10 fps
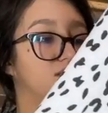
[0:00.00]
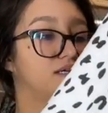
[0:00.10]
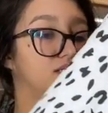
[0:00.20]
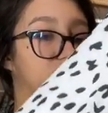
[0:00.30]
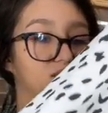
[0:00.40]

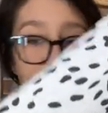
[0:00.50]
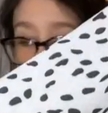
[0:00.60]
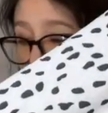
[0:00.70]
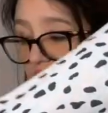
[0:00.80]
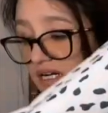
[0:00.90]
it's
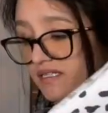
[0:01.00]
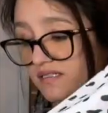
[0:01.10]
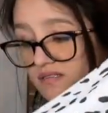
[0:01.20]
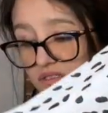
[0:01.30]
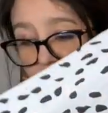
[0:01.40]

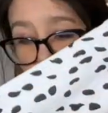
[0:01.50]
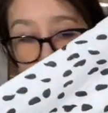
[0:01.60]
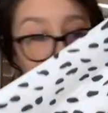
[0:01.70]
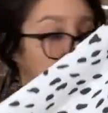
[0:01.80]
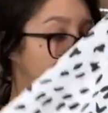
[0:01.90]
dotted or
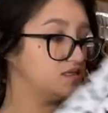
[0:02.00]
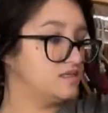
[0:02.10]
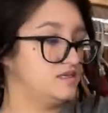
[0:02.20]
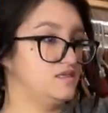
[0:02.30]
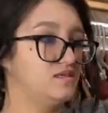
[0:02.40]
spotted,
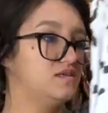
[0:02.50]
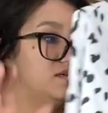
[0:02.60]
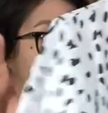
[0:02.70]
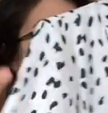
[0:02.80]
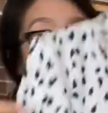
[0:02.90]

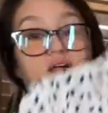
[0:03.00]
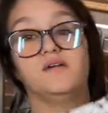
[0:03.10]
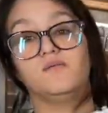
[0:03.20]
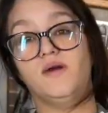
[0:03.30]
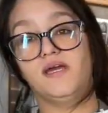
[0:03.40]

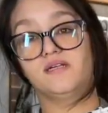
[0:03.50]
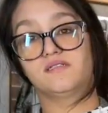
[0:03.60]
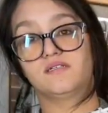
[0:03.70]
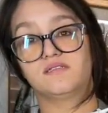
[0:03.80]
lightweight